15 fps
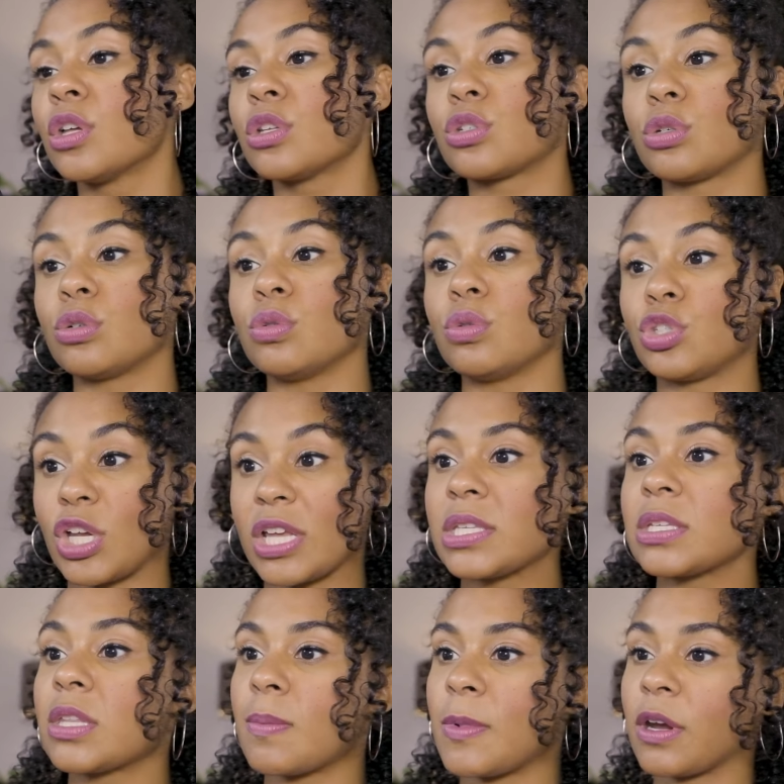to
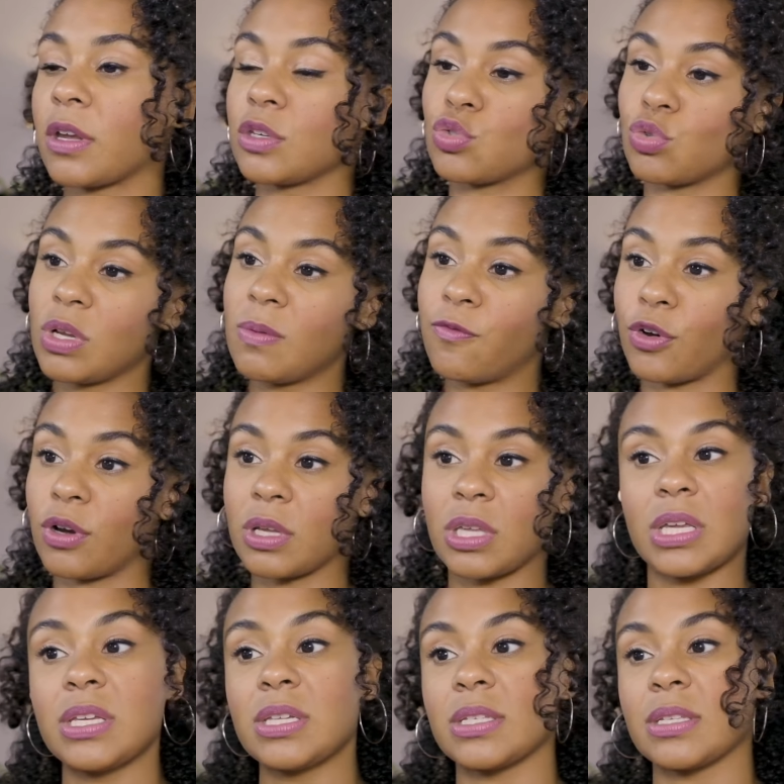chasing the American dream for her
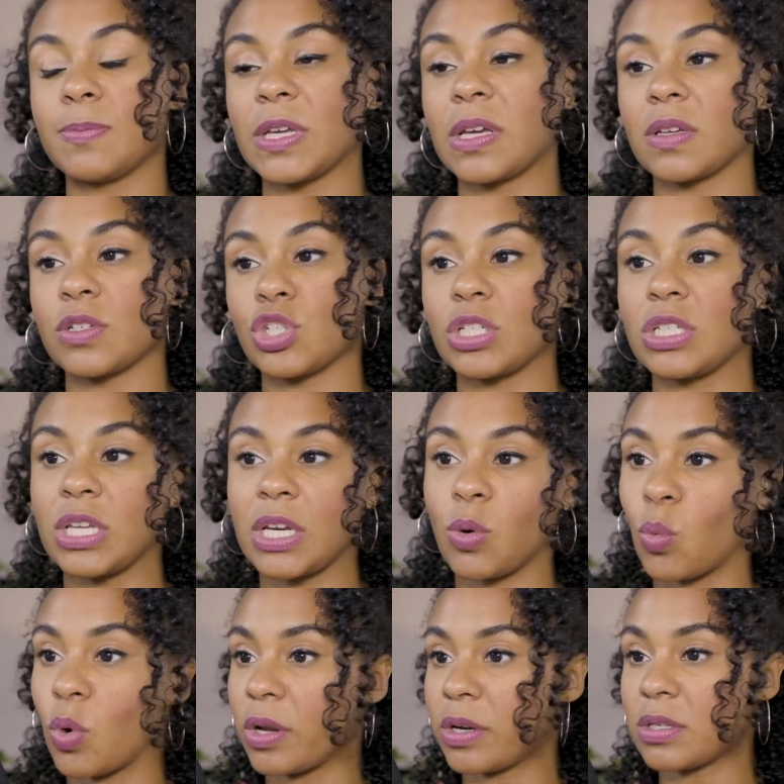kids because she
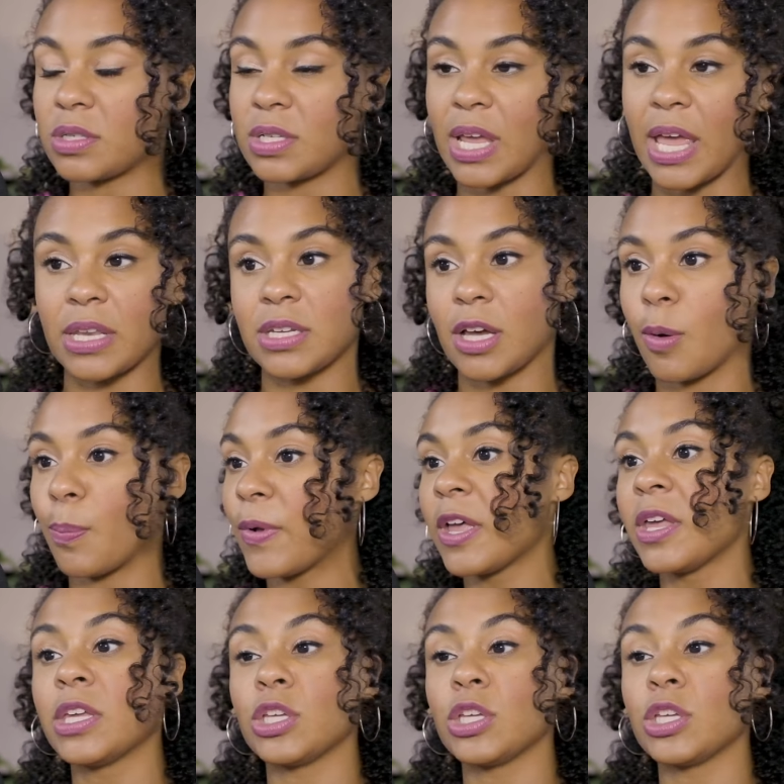didn't want us to end up,